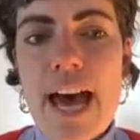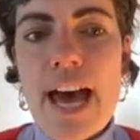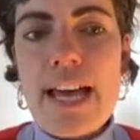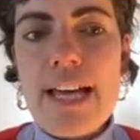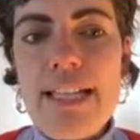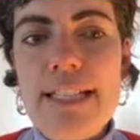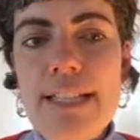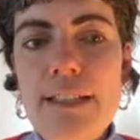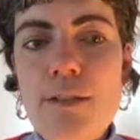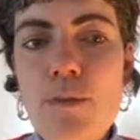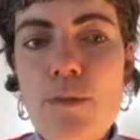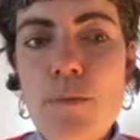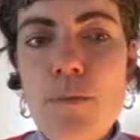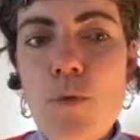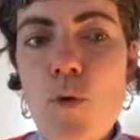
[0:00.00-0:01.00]
is a little
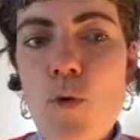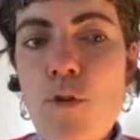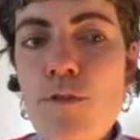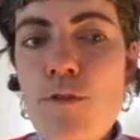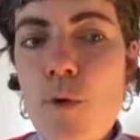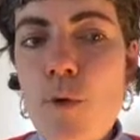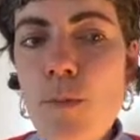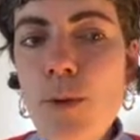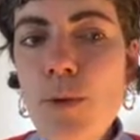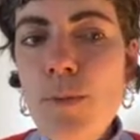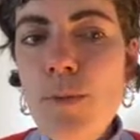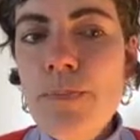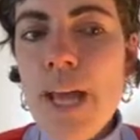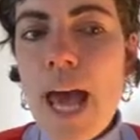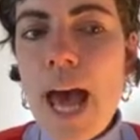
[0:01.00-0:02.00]
bit more
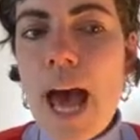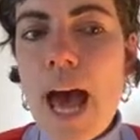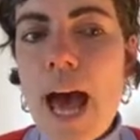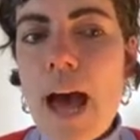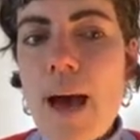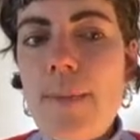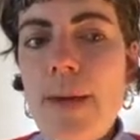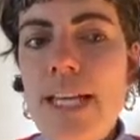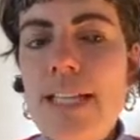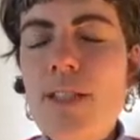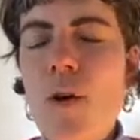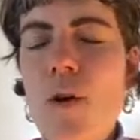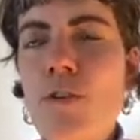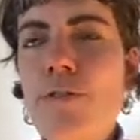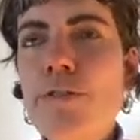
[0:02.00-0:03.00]
formal. It's
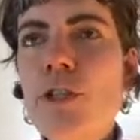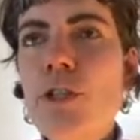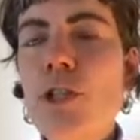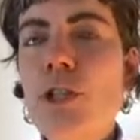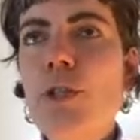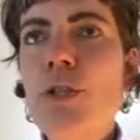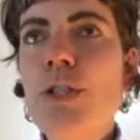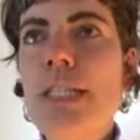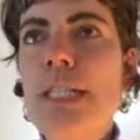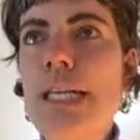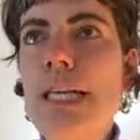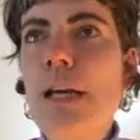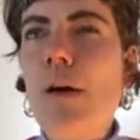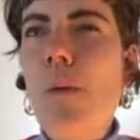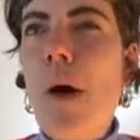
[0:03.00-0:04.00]
often used
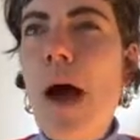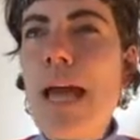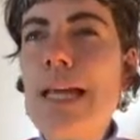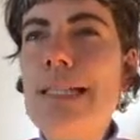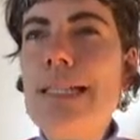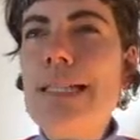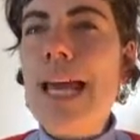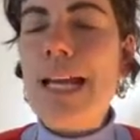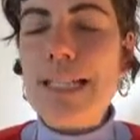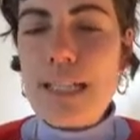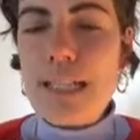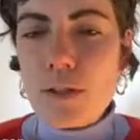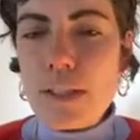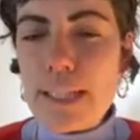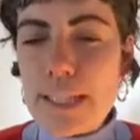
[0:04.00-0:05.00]
in quite
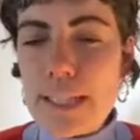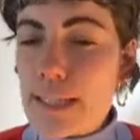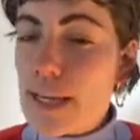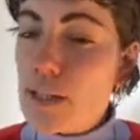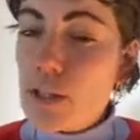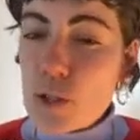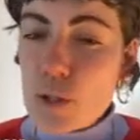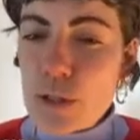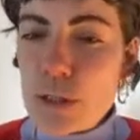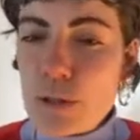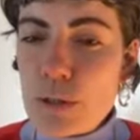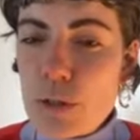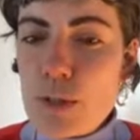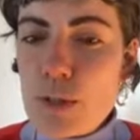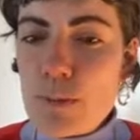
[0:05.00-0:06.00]
technical
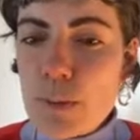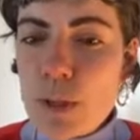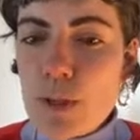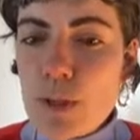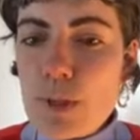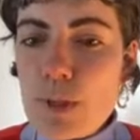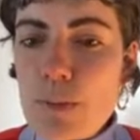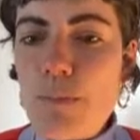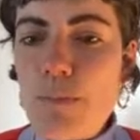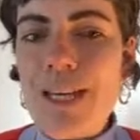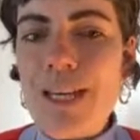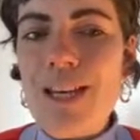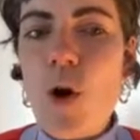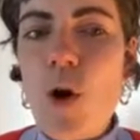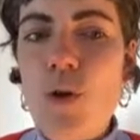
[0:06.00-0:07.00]
industrial disputes
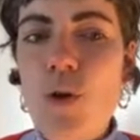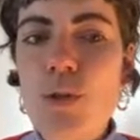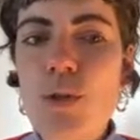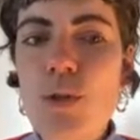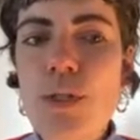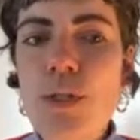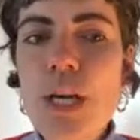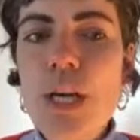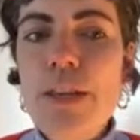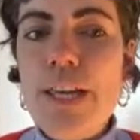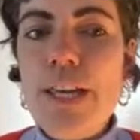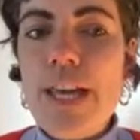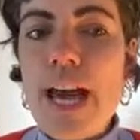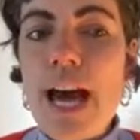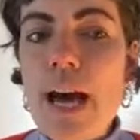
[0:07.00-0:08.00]
because
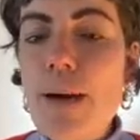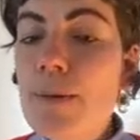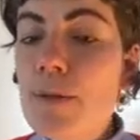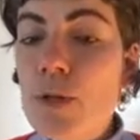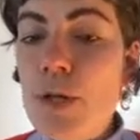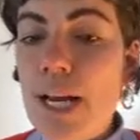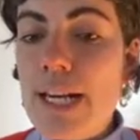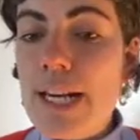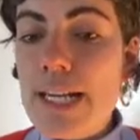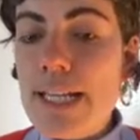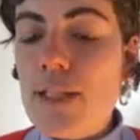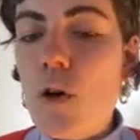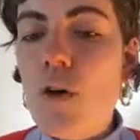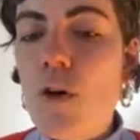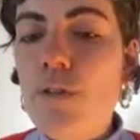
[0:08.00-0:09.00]
the arbitrator
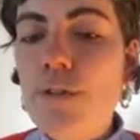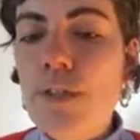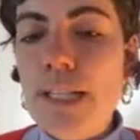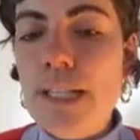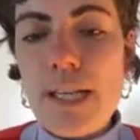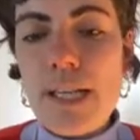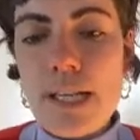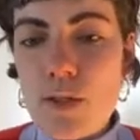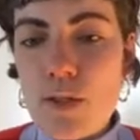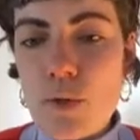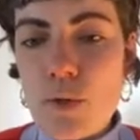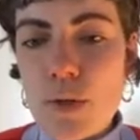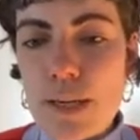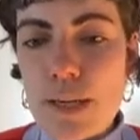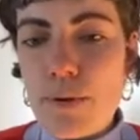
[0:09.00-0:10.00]
is often an
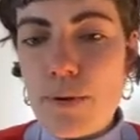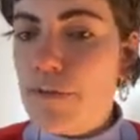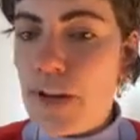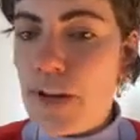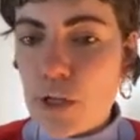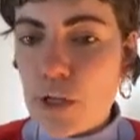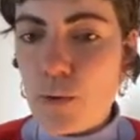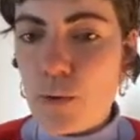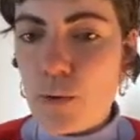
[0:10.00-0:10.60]
industry professional.